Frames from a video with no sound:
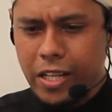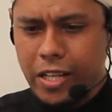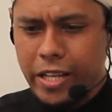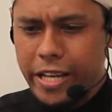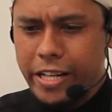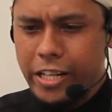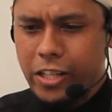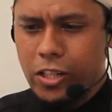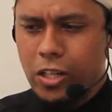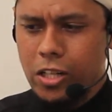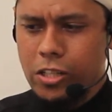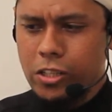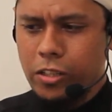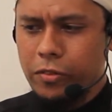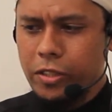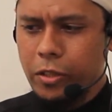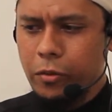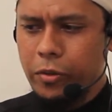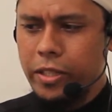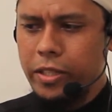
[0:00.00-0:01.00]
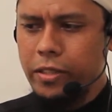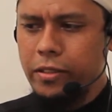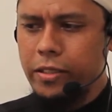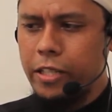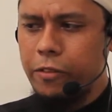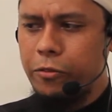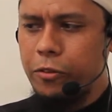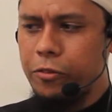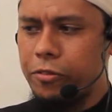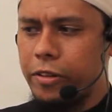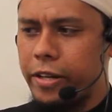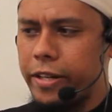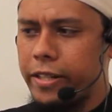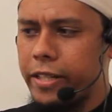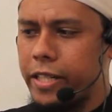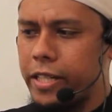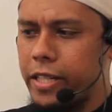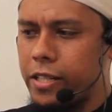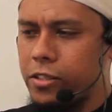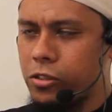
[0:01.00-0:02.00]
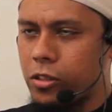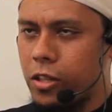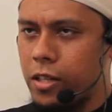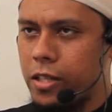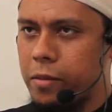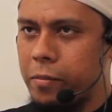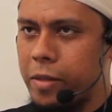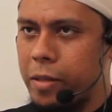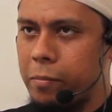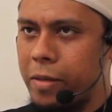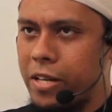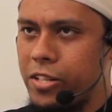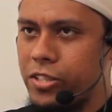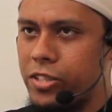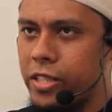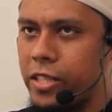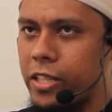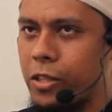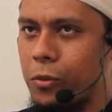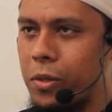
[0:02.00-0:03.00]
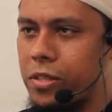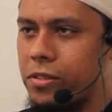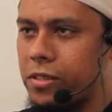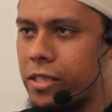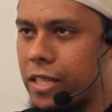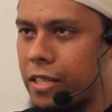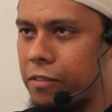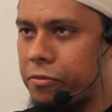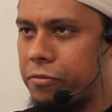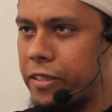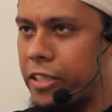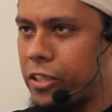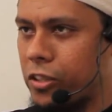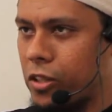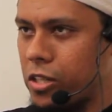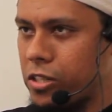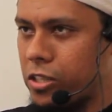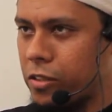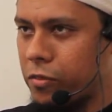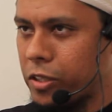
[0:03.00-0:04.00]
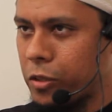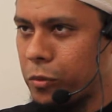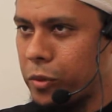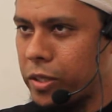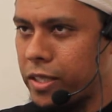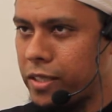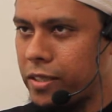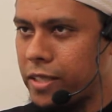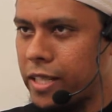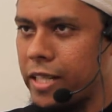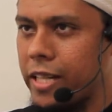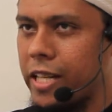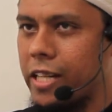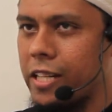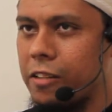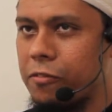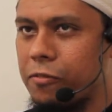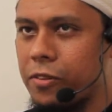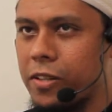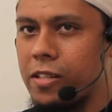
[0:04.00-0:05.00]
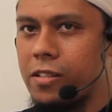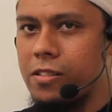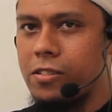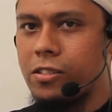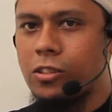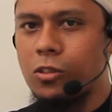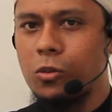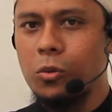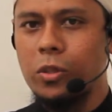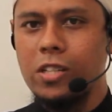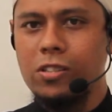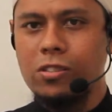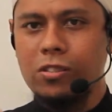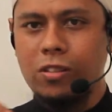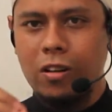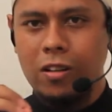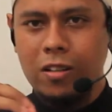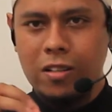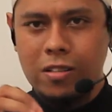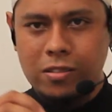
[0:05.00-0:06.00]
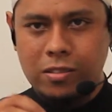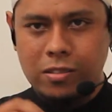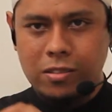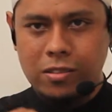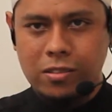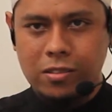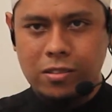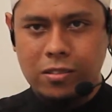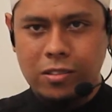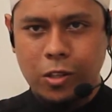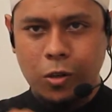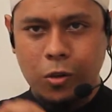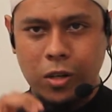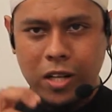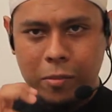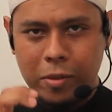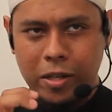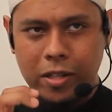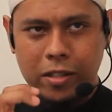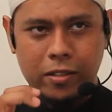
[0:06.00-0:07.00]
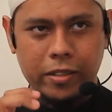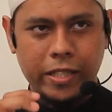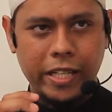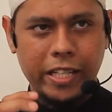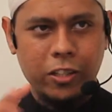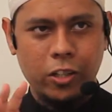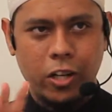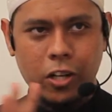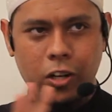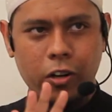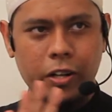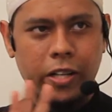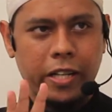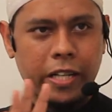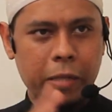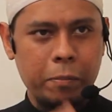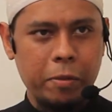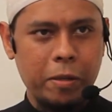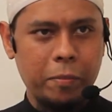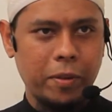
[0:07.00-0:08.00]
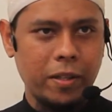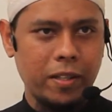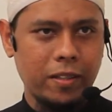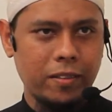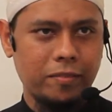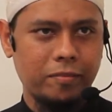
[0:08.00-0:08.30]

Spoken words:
In the knowledge of Tawheed, if you find any scholar mention the word salaf in the knowledge of Tawheed, and it refers to the scholars, ulama, not ordinary people.